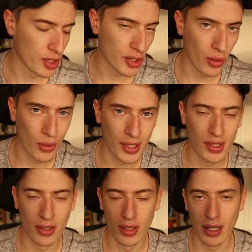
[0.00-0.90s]
all these
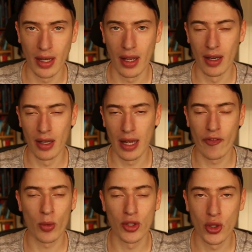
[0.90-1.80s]
courses and, and, and
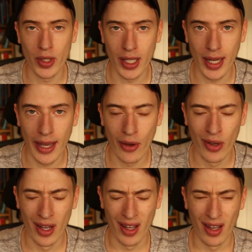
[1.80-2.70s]
everyone doing it
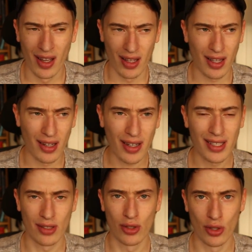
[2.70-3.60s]
now, can
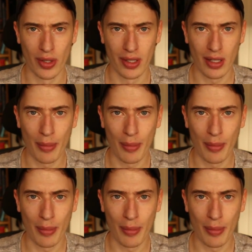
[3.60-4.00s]
I still do it?